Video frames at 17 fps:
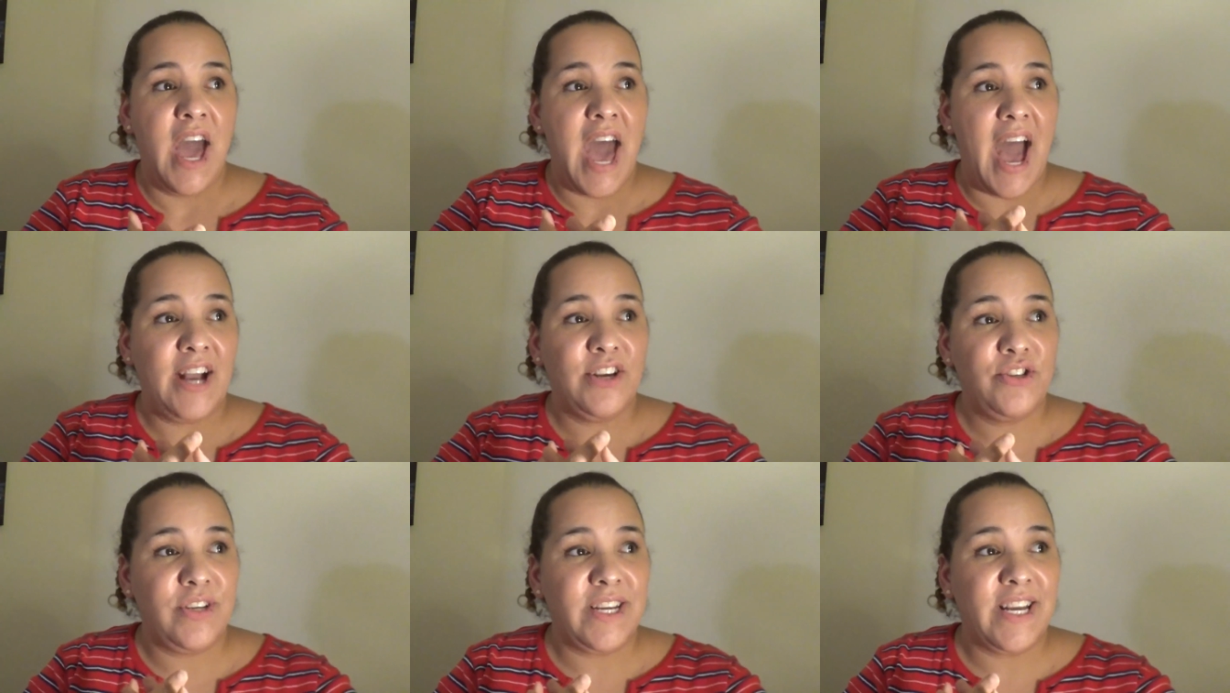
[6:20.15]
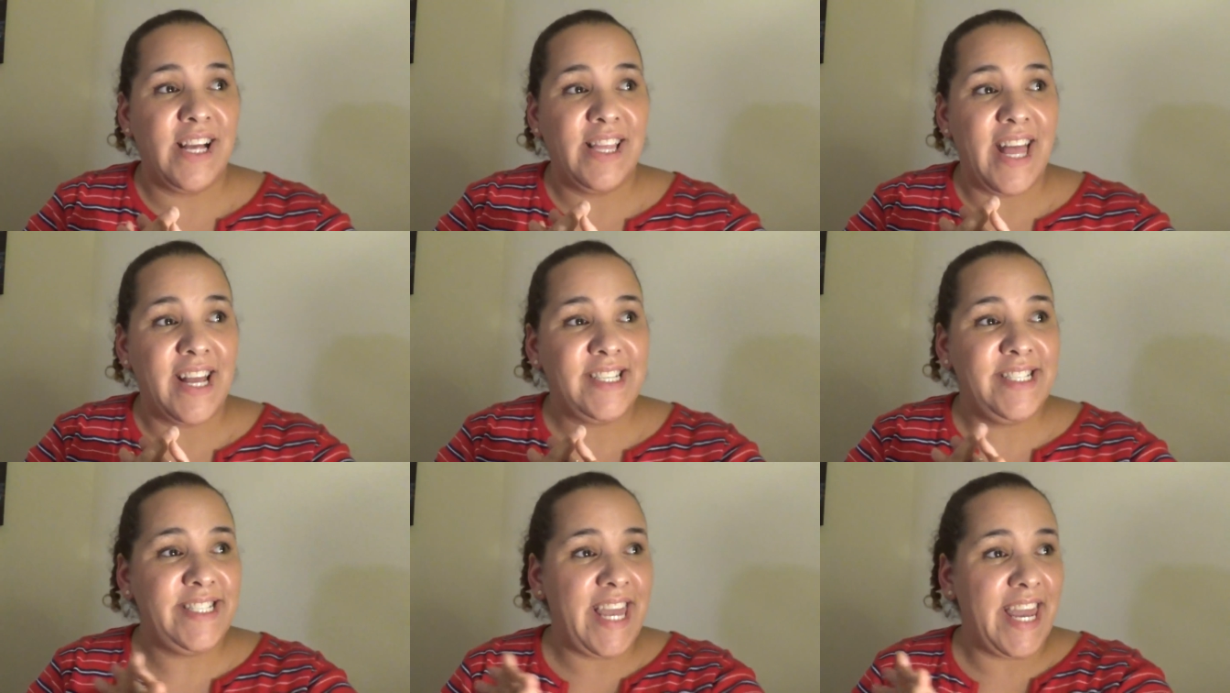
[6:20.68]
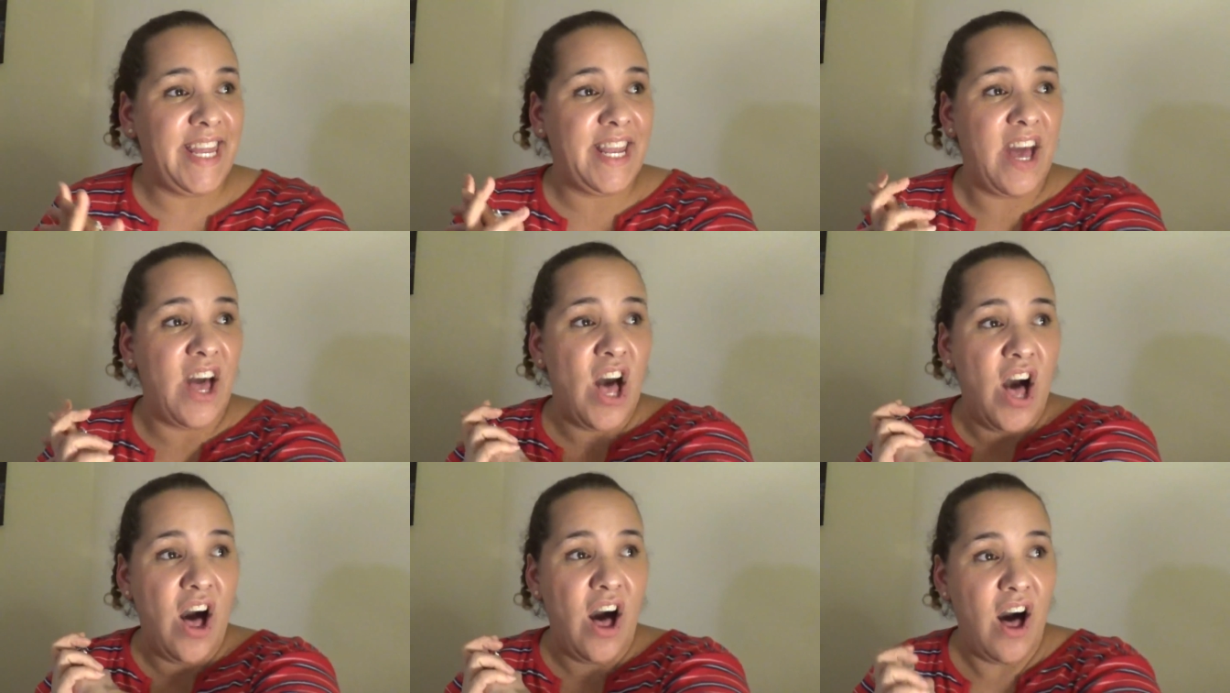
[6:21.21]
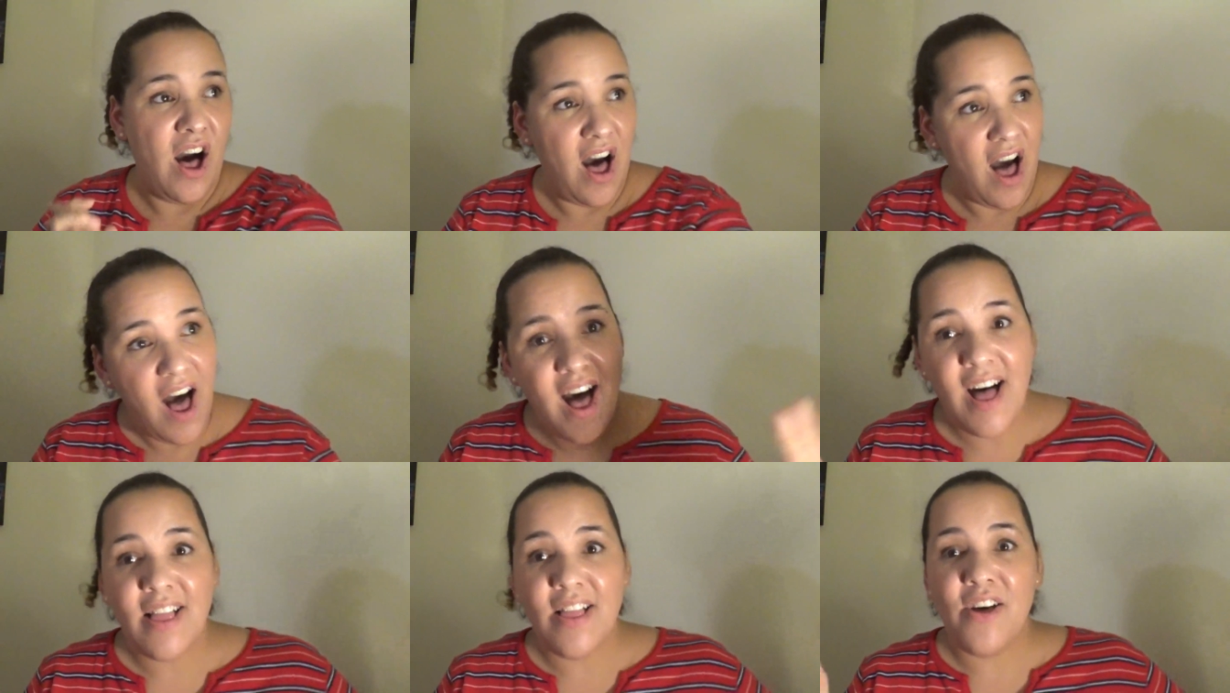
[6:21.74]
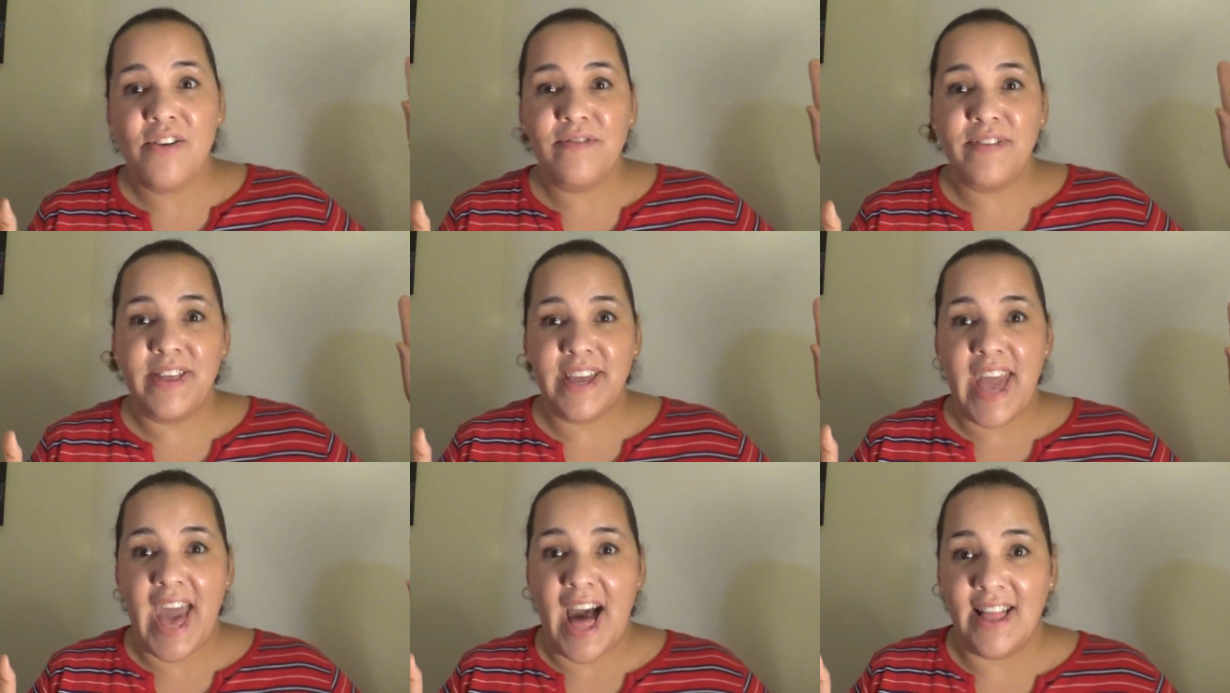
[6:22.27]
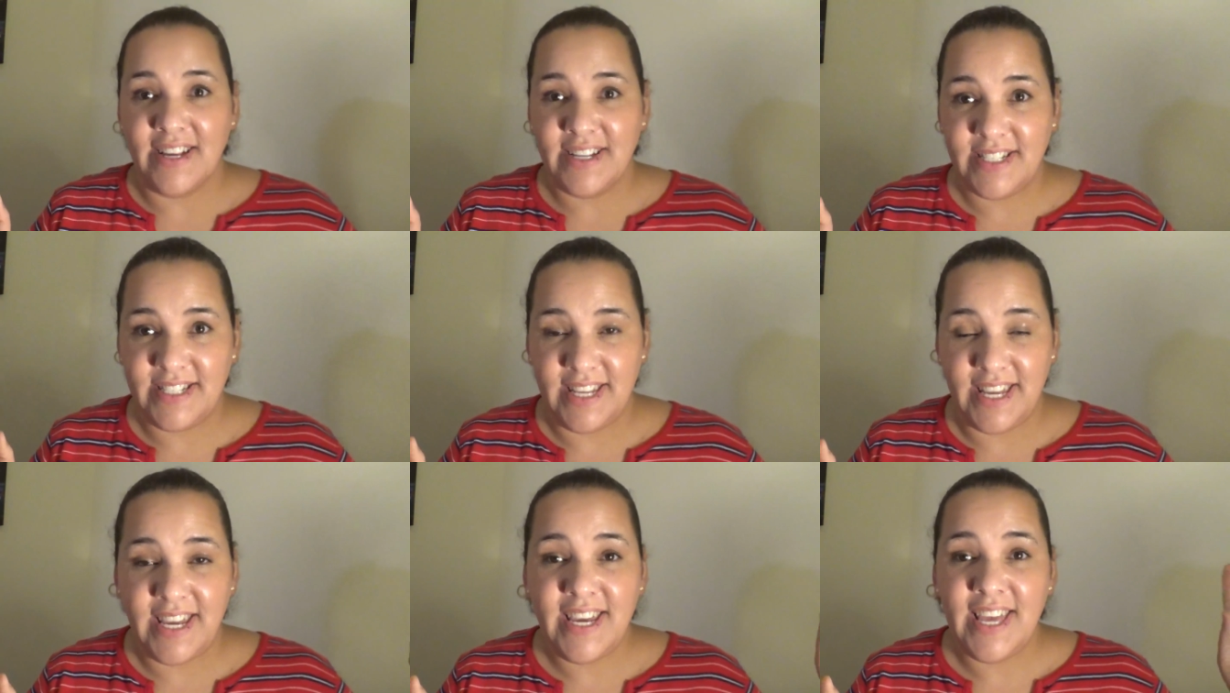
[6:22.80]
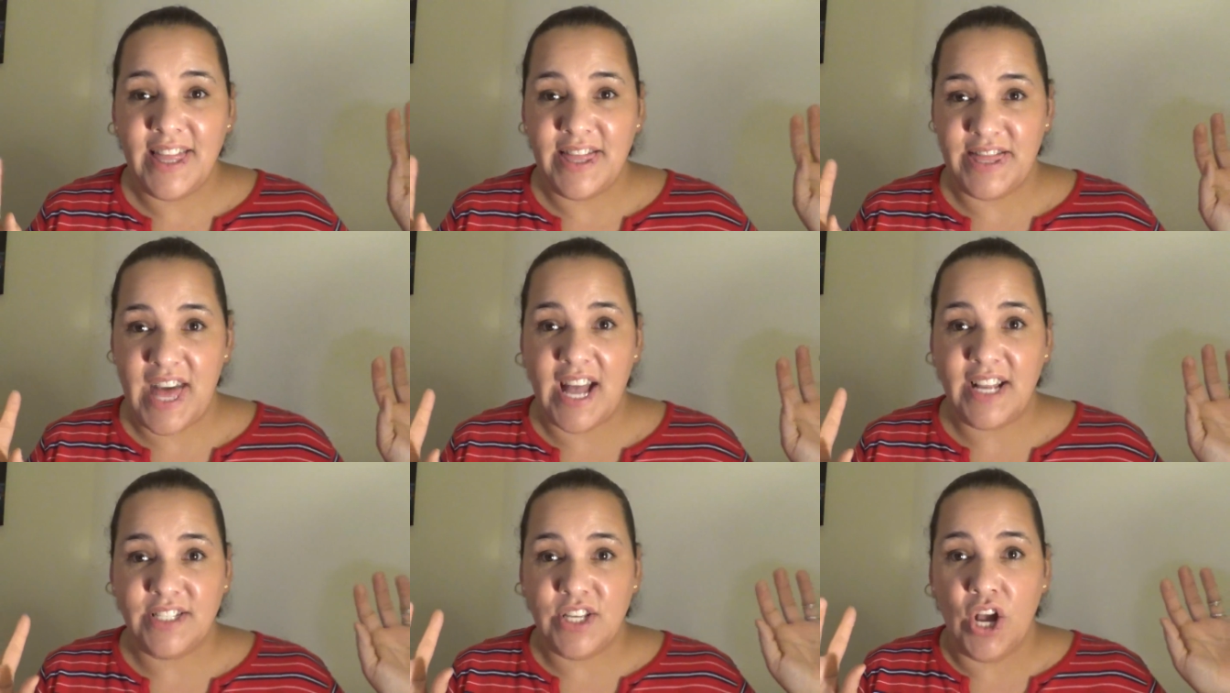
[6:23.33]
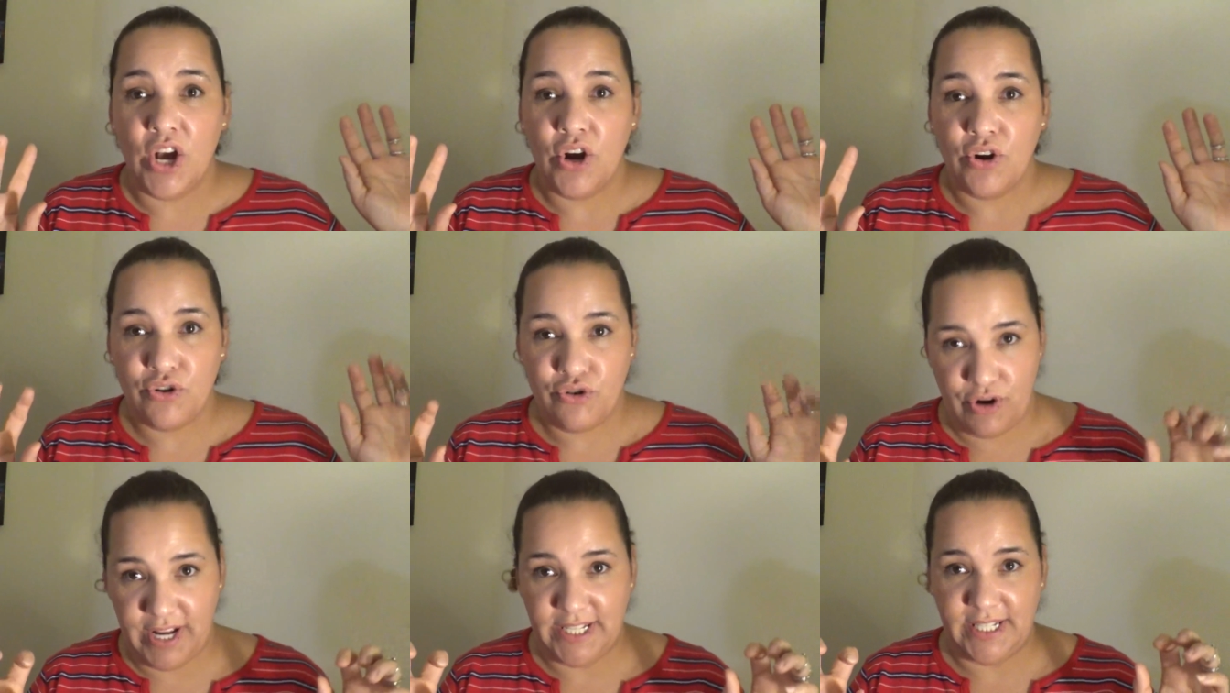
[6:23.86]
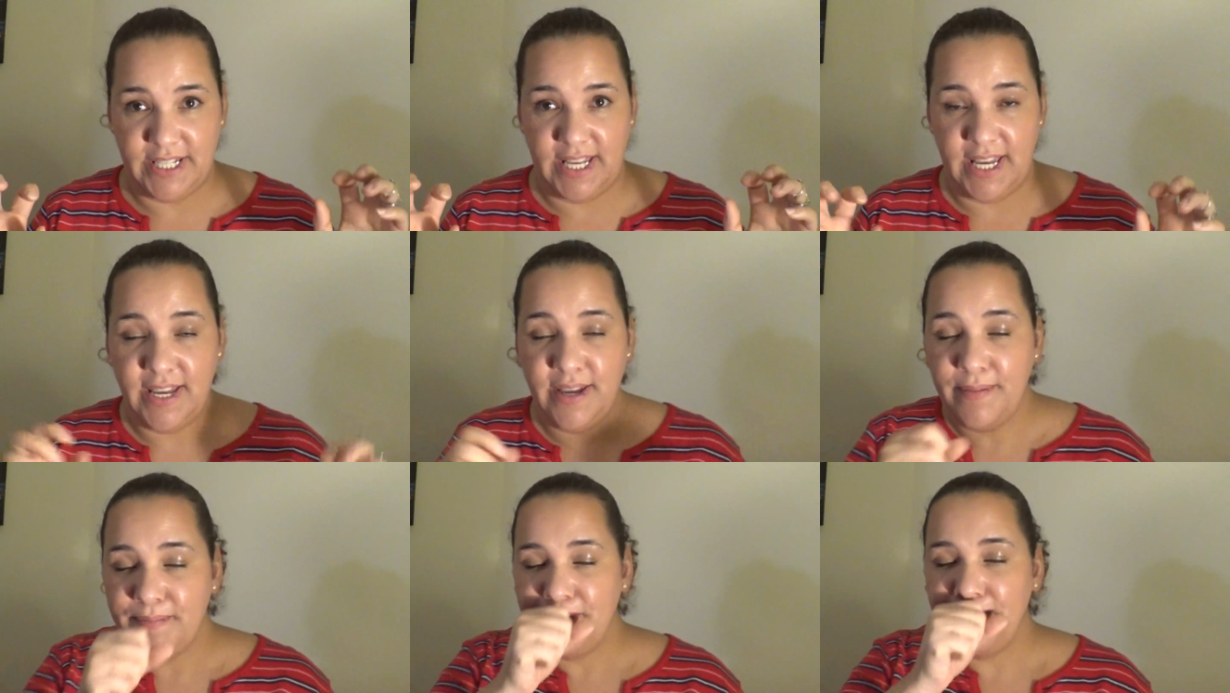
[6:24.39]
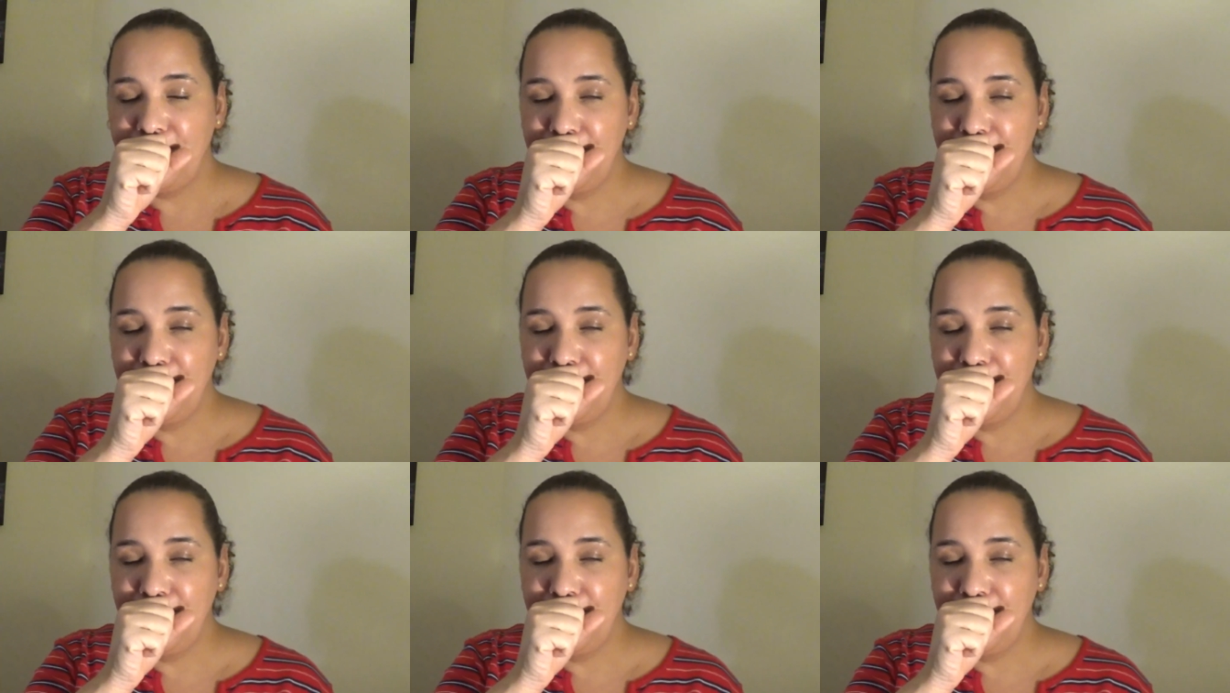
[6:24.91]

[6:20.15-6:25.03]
actually collects data all over the galaxy. That's crazy.